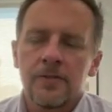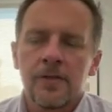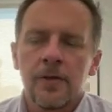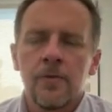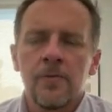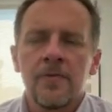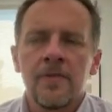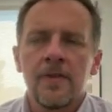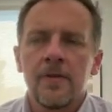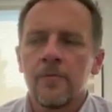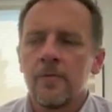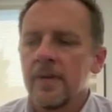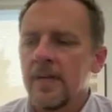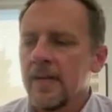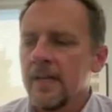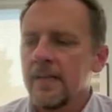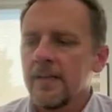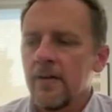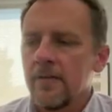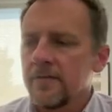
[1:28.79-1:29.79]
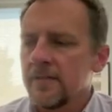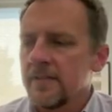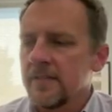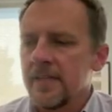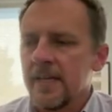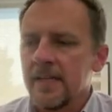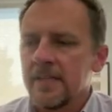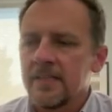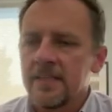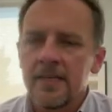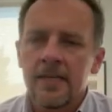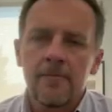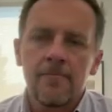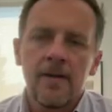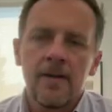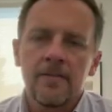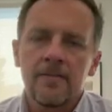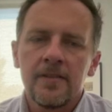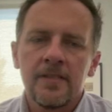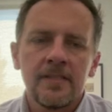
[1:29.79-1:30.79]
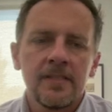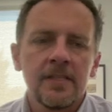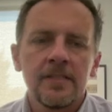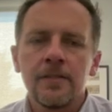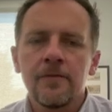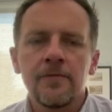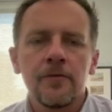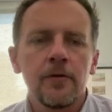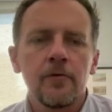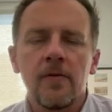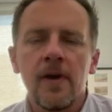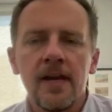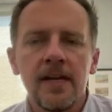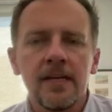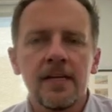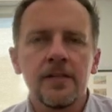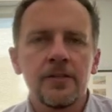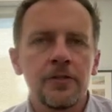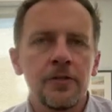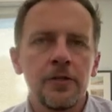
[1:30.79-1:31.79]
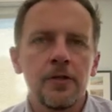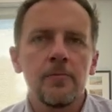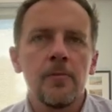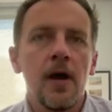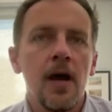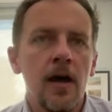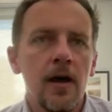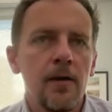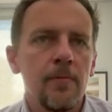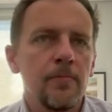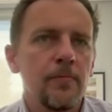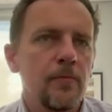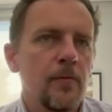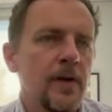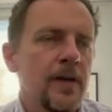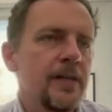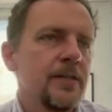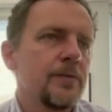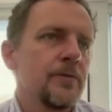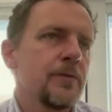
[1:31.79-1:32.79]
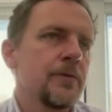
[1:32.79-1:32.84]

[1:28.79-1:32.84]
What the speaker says: So what I often say is think about this as if you're writing it to your mom, right?